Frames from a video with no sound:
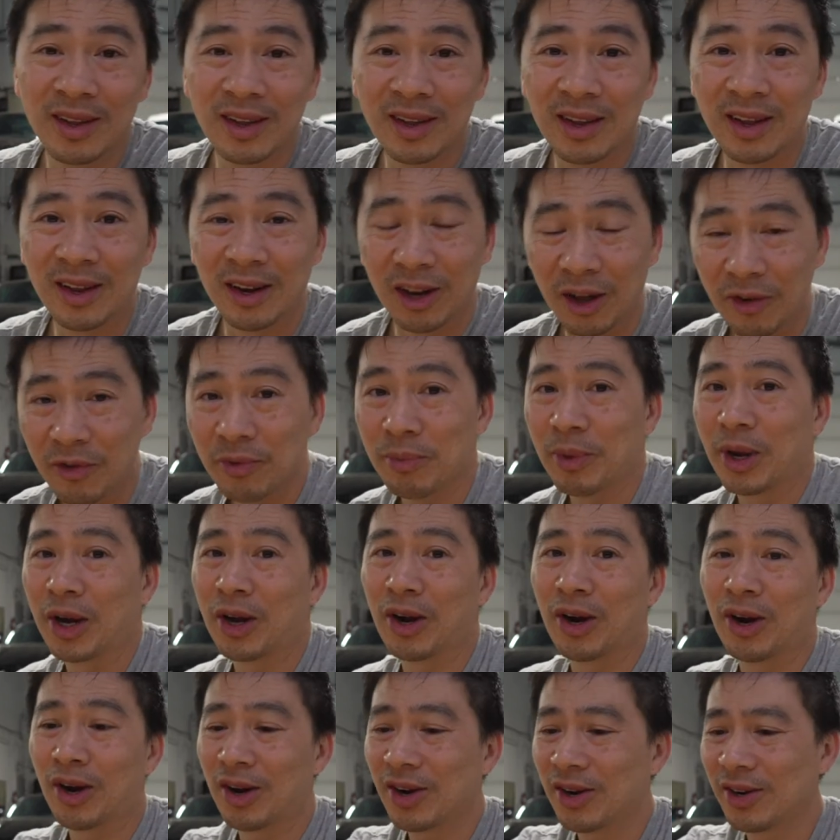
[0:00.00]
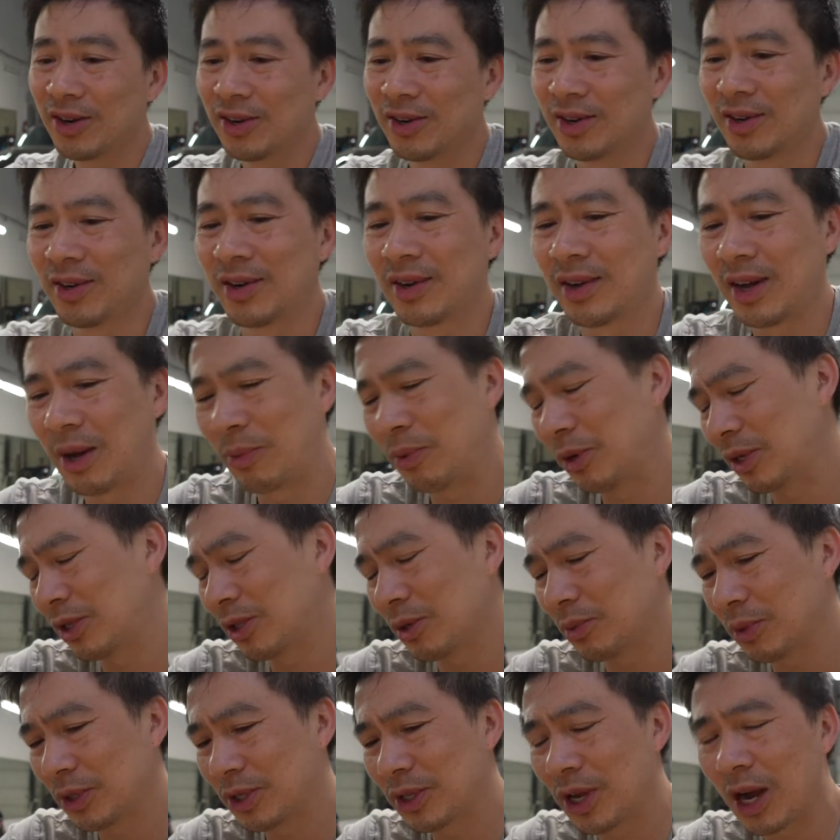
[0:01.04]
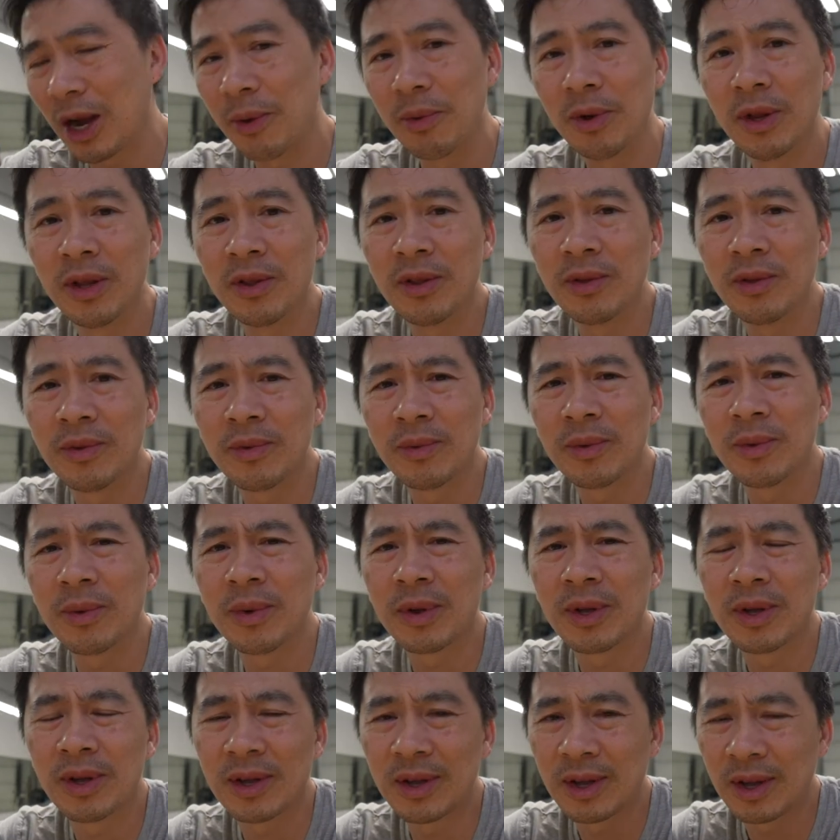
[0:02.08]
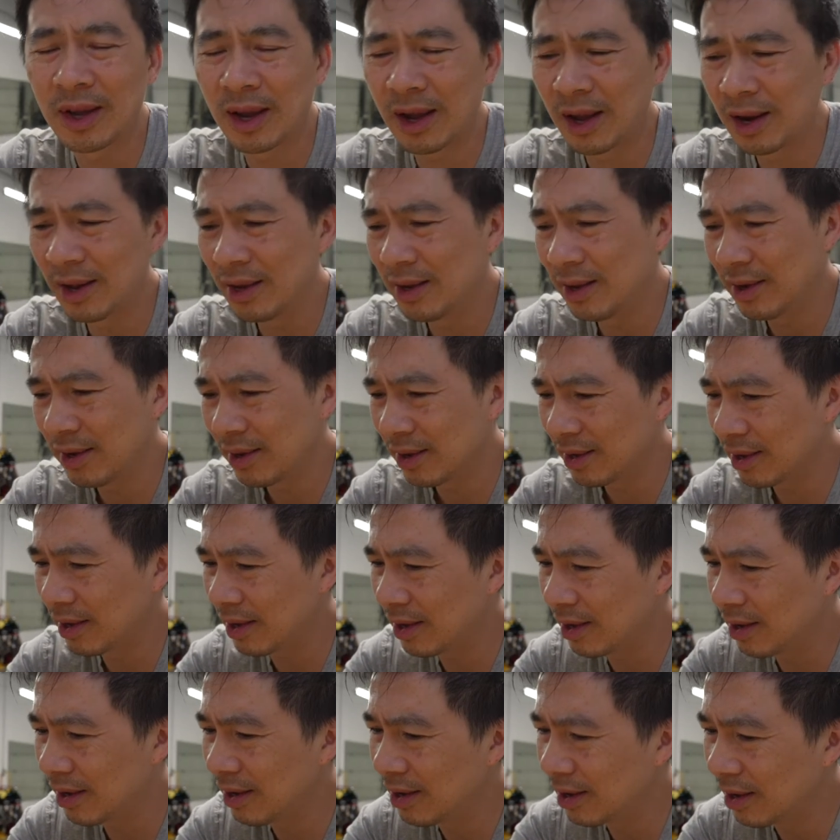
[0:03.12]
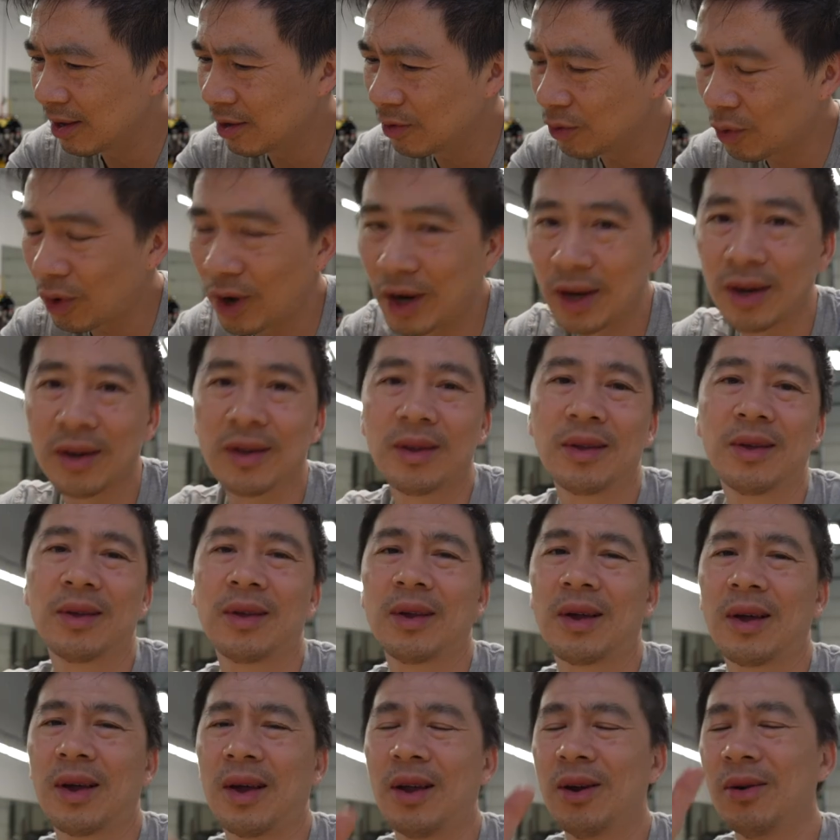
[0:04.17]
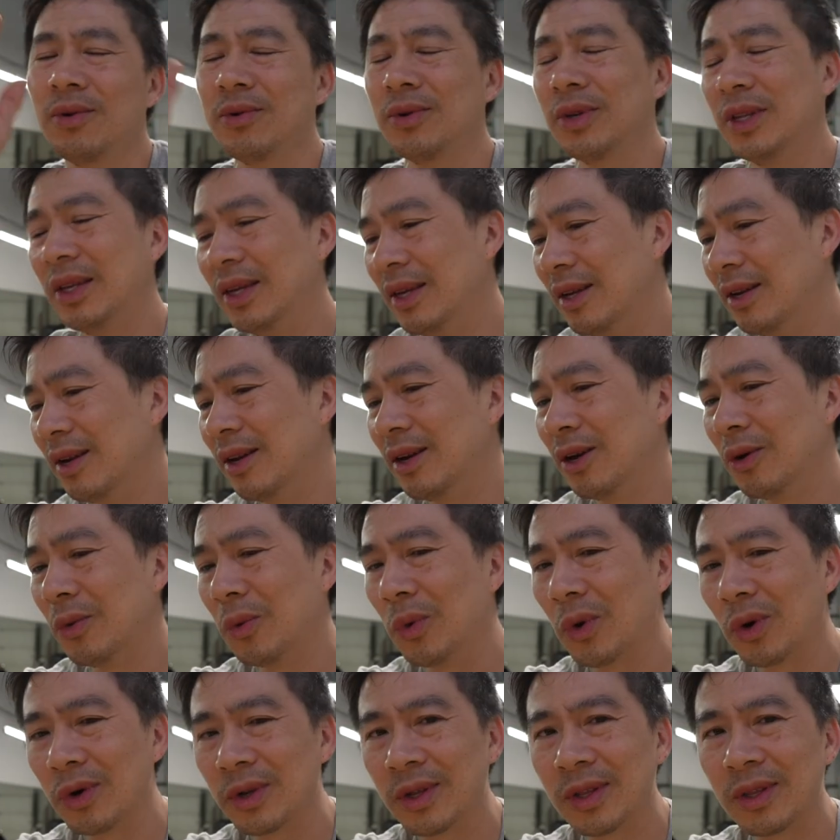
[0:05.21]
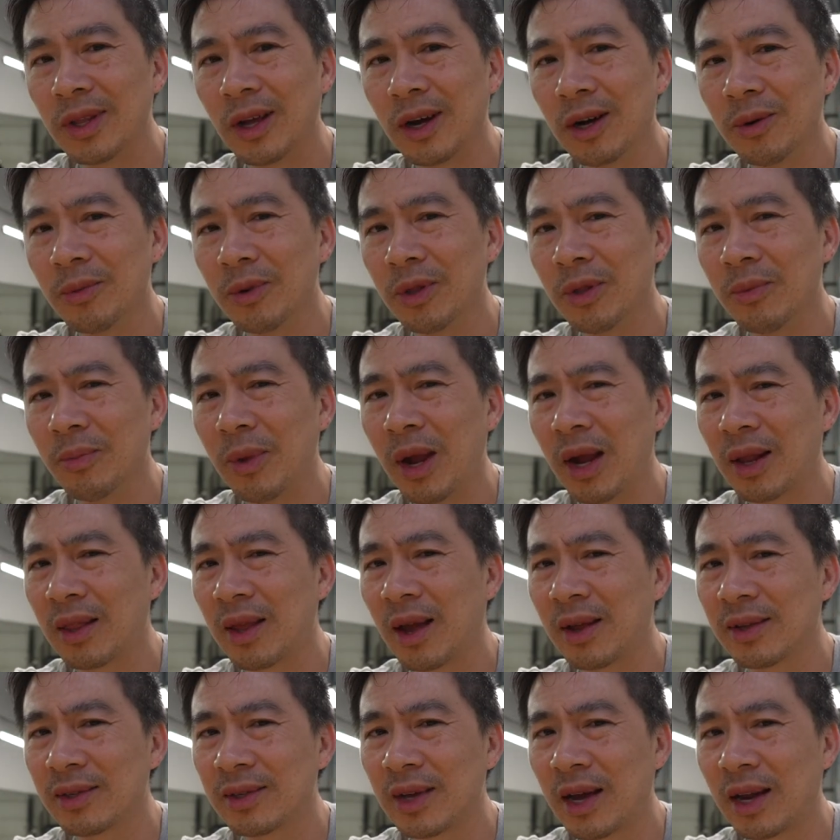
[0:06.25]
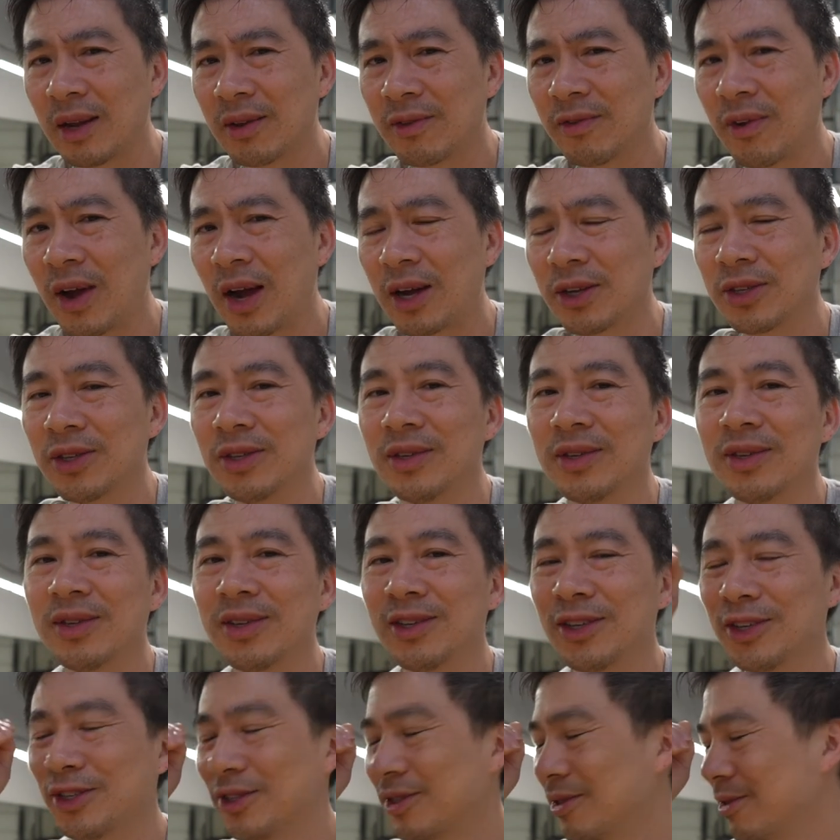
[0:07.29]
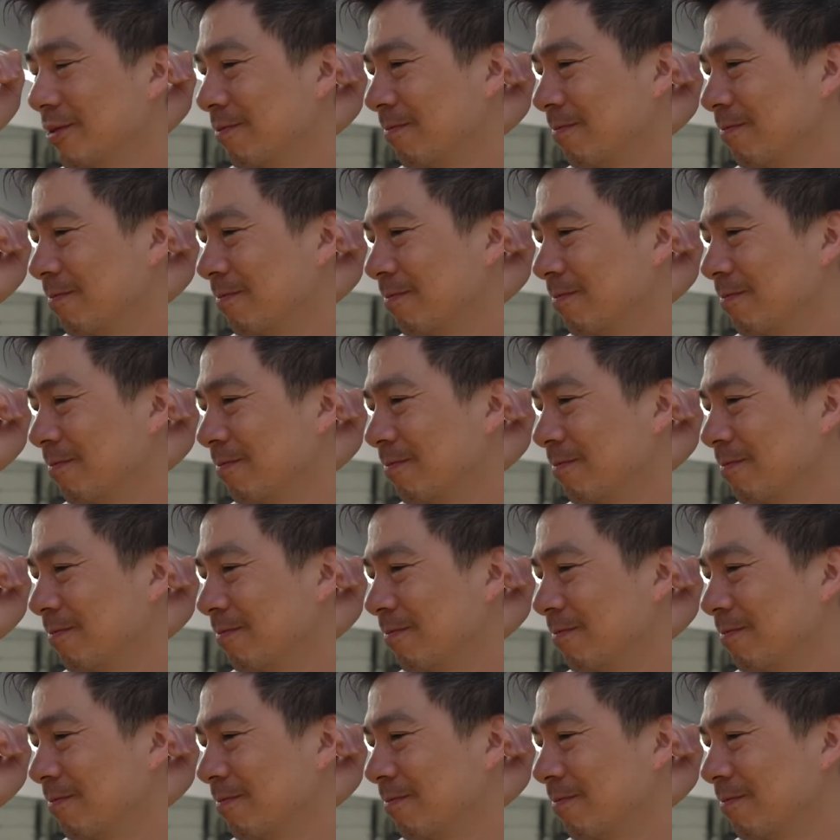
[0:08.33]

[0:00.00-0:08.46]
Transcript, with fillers: in love with my car. I put so much time in it, and he, he is right. I don't need an award to tell me to make that satisfaction. It just,